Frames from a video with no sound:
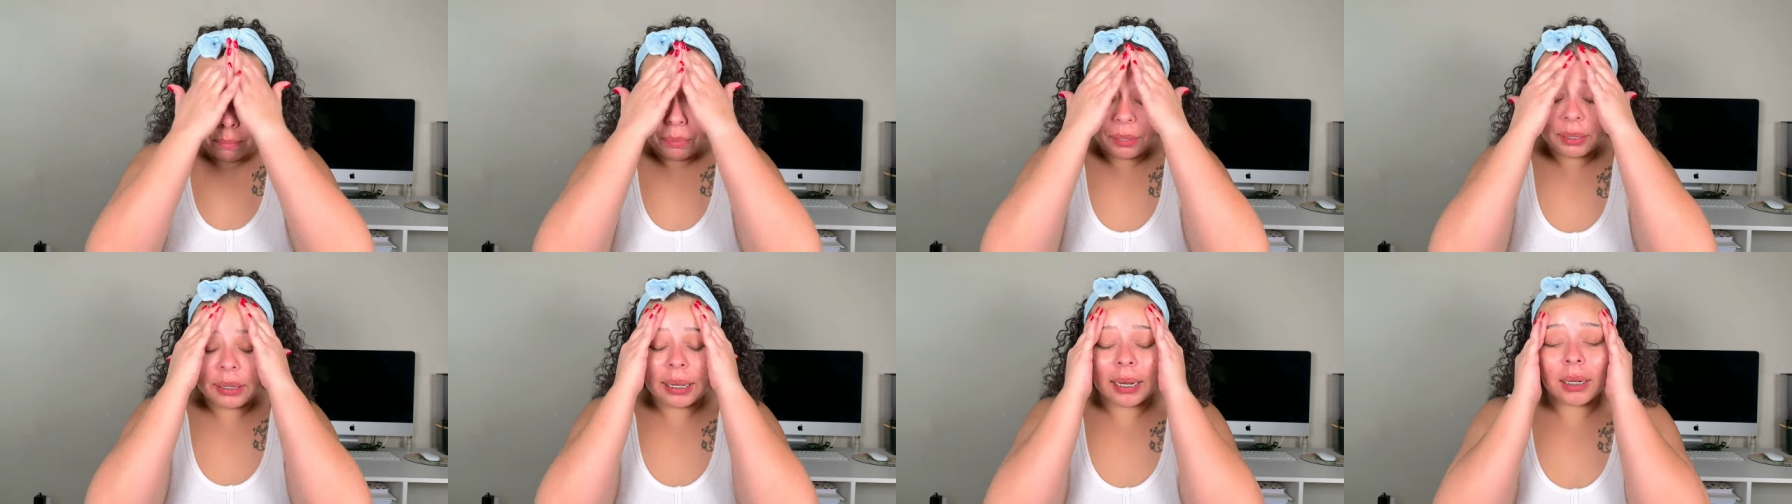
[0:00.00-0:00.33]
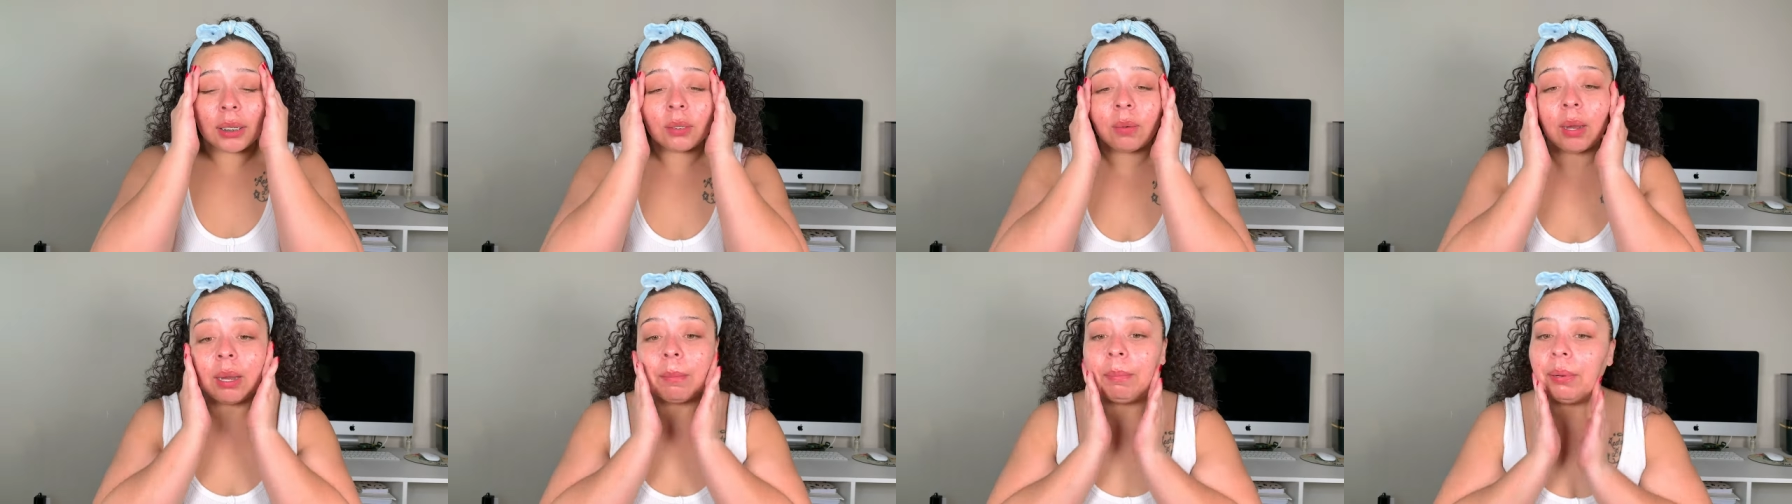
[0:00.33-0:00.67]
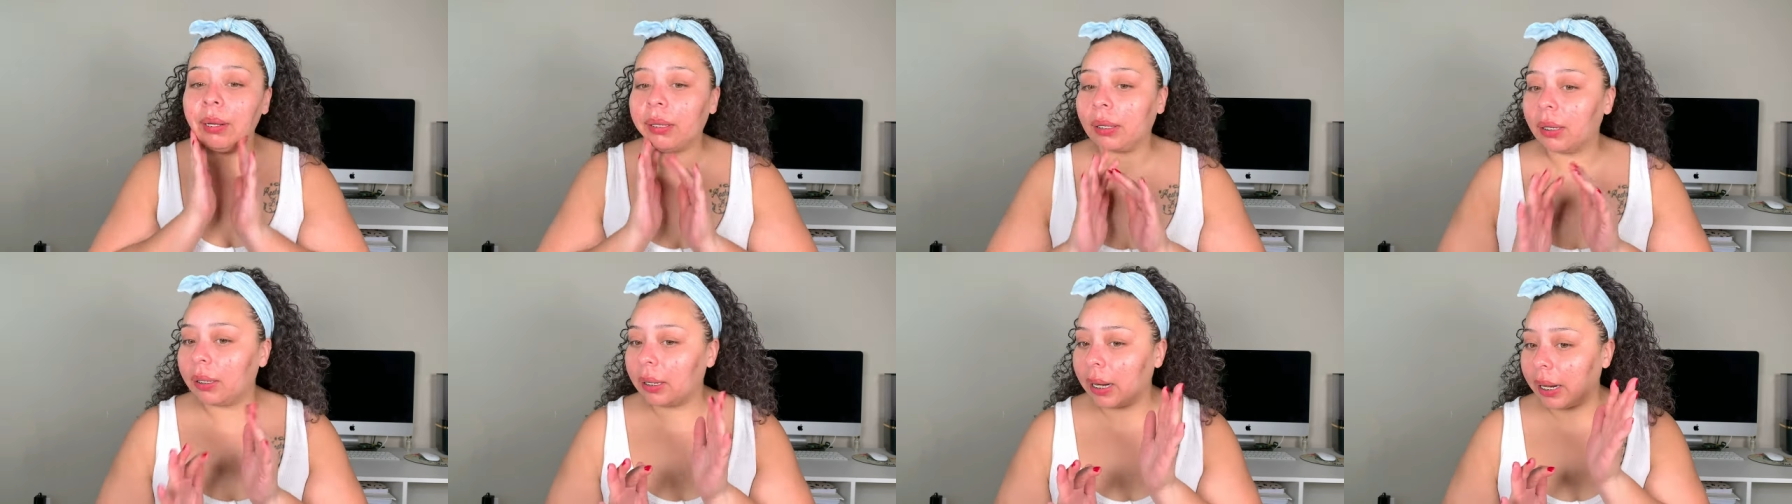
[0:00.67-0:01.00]
But that's why I
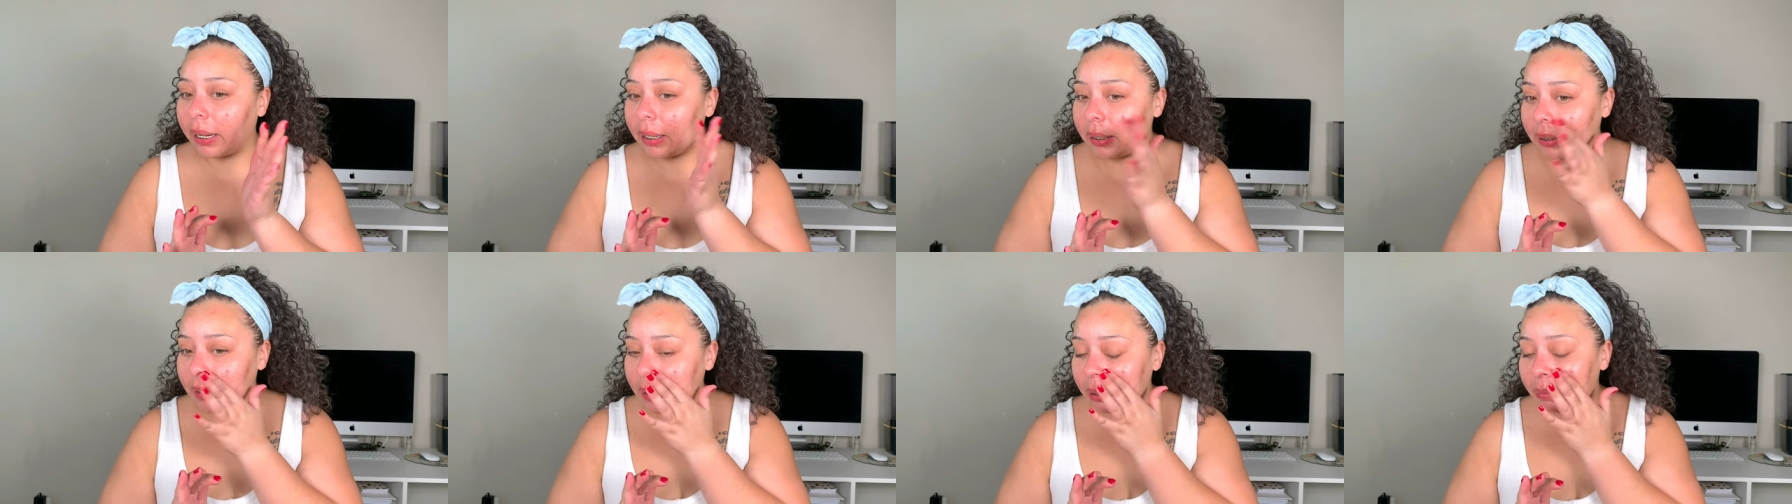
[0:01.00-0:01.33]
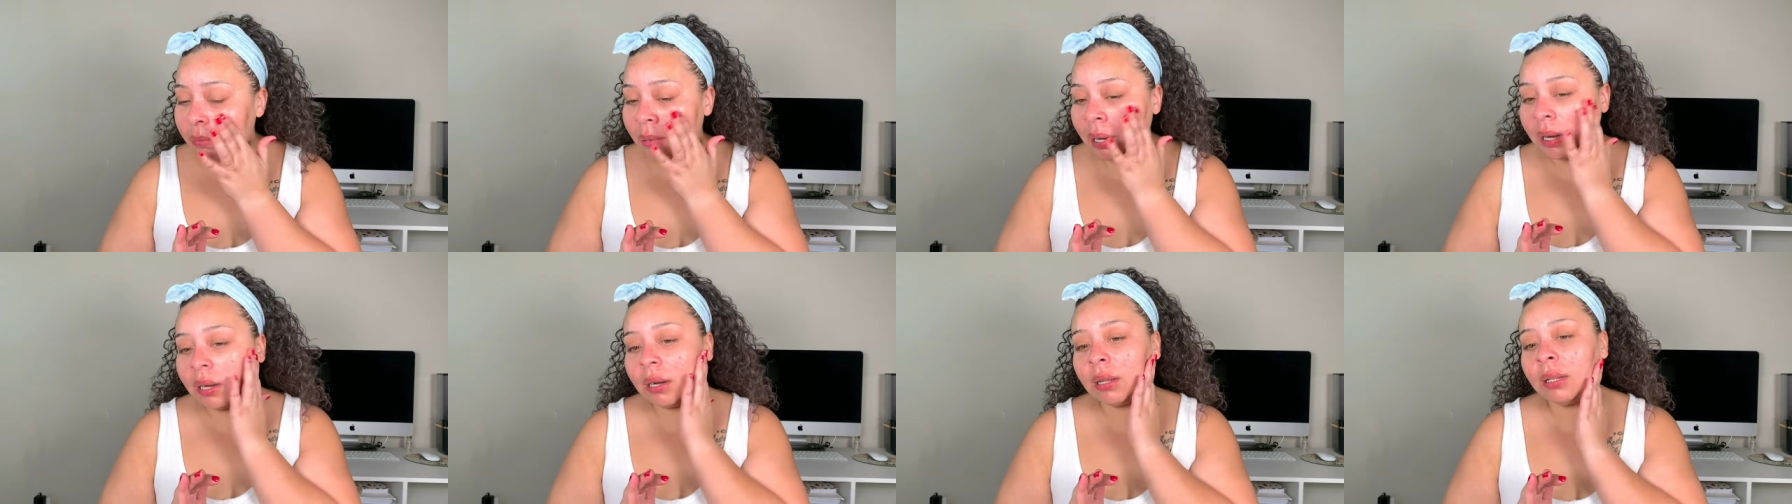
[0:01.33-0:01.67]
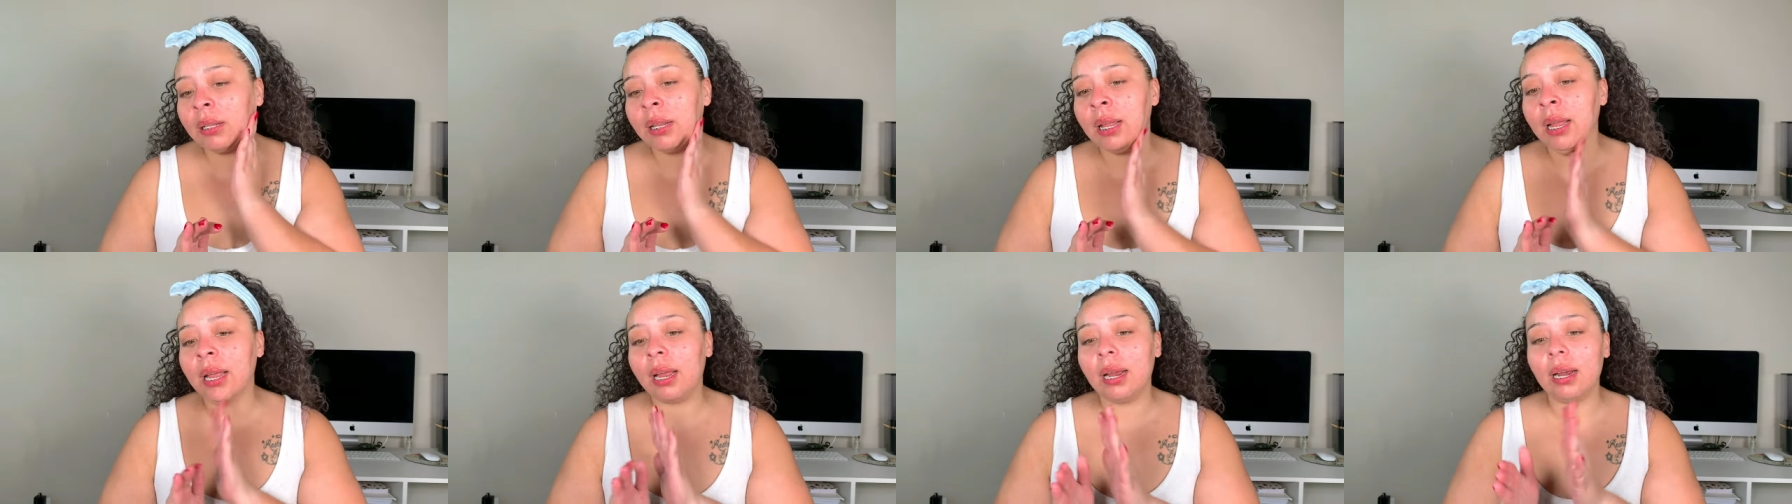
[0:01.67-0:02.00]
put the niacinamide
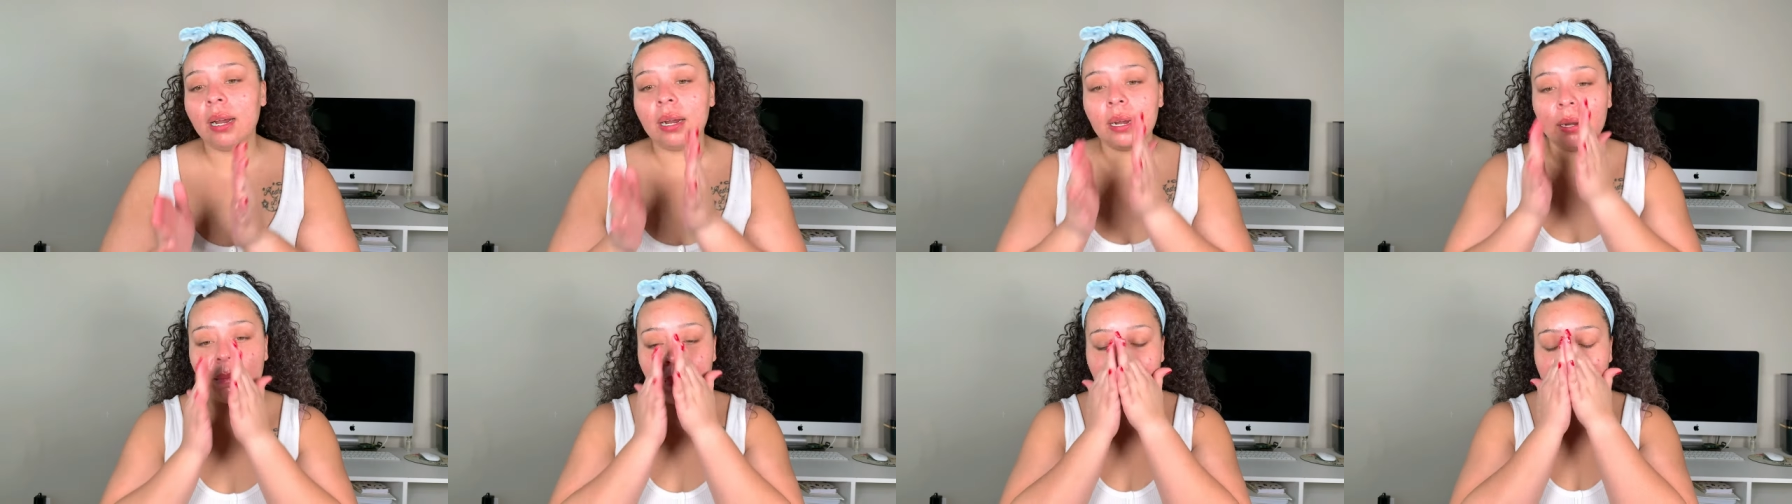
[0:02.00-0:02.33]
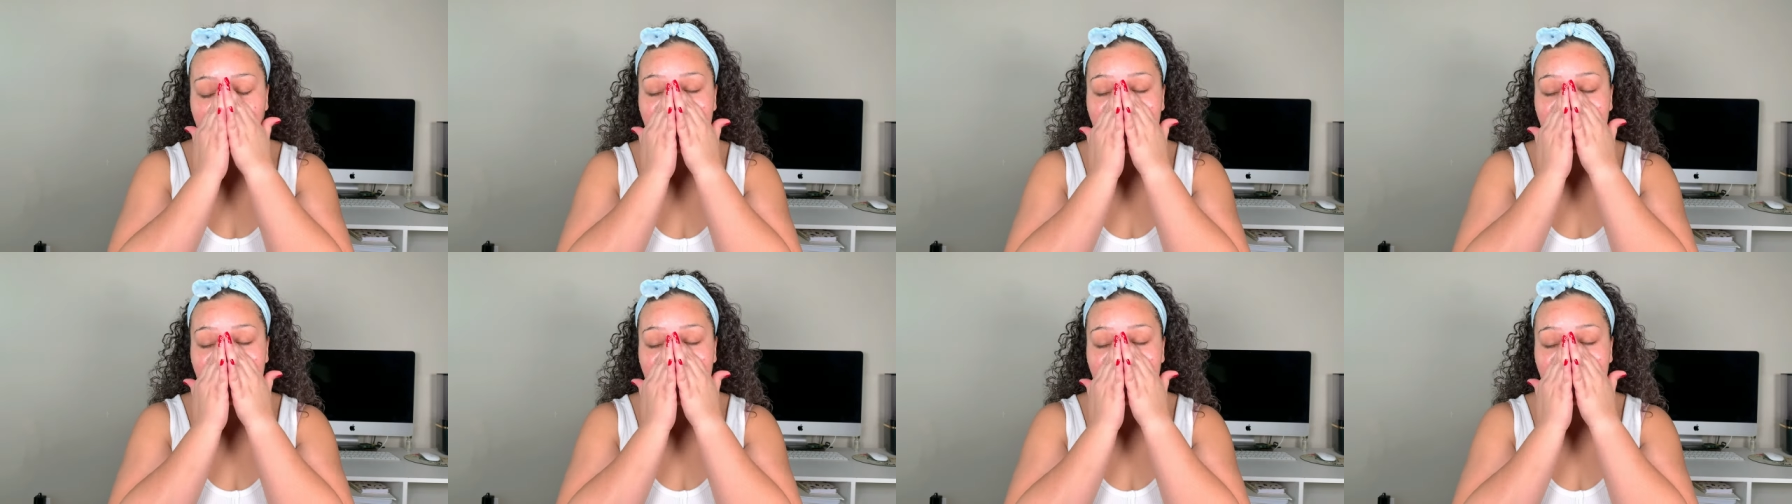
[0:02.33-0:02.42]
on there